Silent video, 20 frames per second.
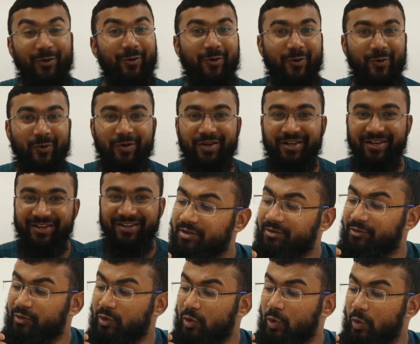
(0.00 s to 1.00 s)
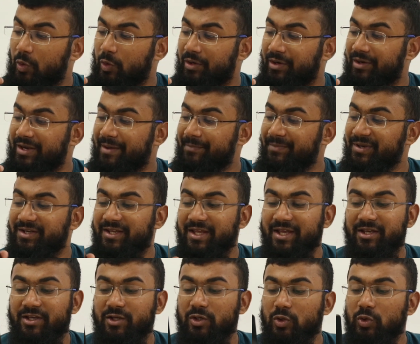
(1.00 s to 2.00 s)
look cool. So let me
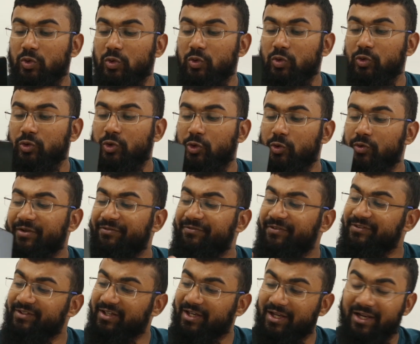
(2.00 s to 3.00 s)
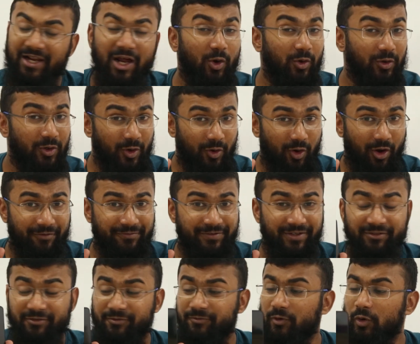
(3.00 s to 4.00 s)
take you through the physical outlook of
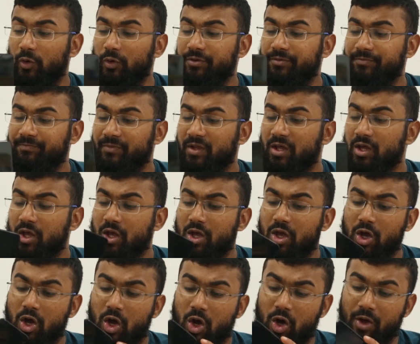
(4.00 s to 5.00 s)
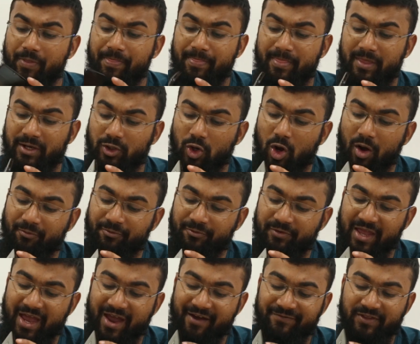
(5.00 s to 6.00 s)
this phone. On the top
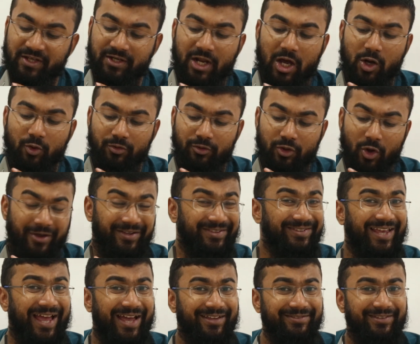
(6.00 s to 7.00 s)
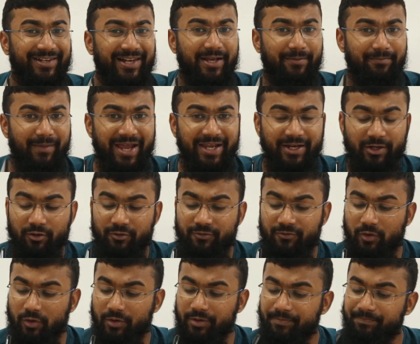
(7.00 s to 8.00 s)
we have the noise cancelling
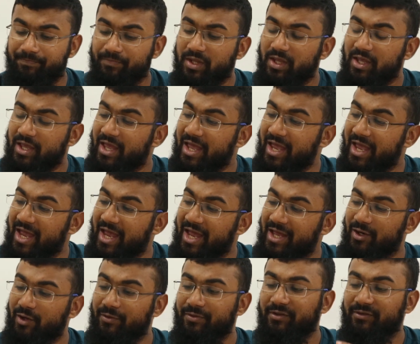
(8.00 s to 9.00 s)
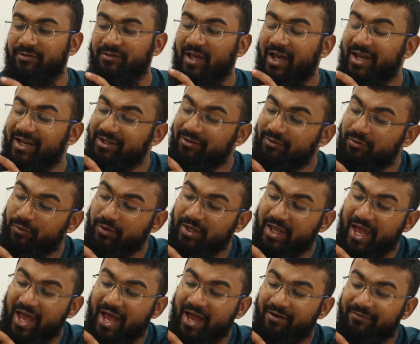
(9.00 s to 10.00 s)
microphone, and on the sides we
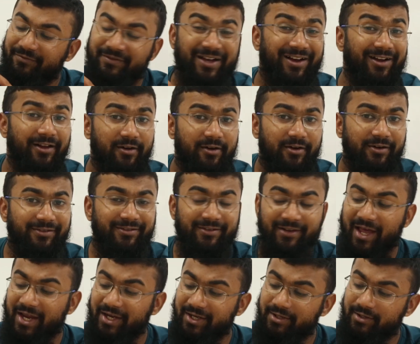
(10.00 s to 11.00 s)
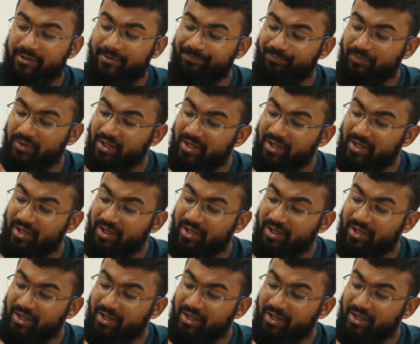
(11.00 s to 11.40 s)
have the alert slider,